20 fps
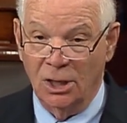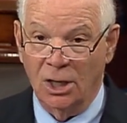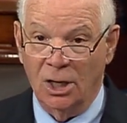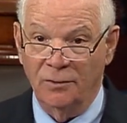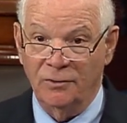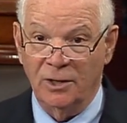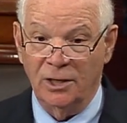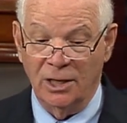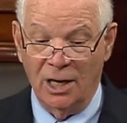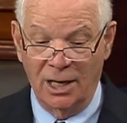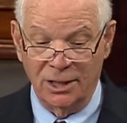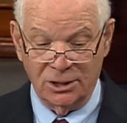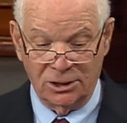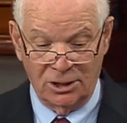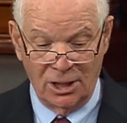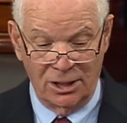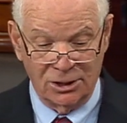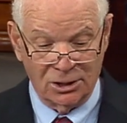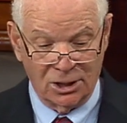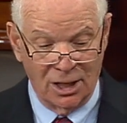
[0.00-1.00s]
of the United
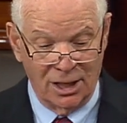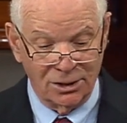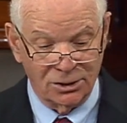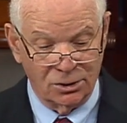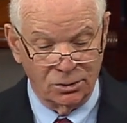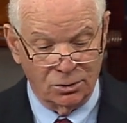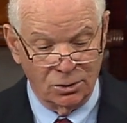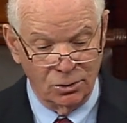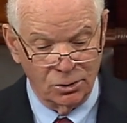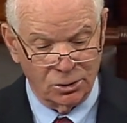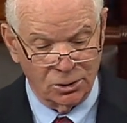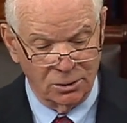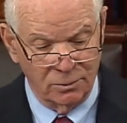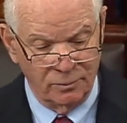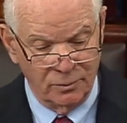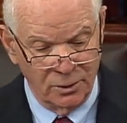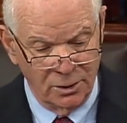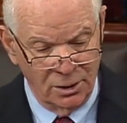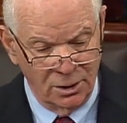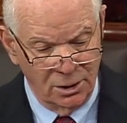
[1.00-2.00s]
States Constitution.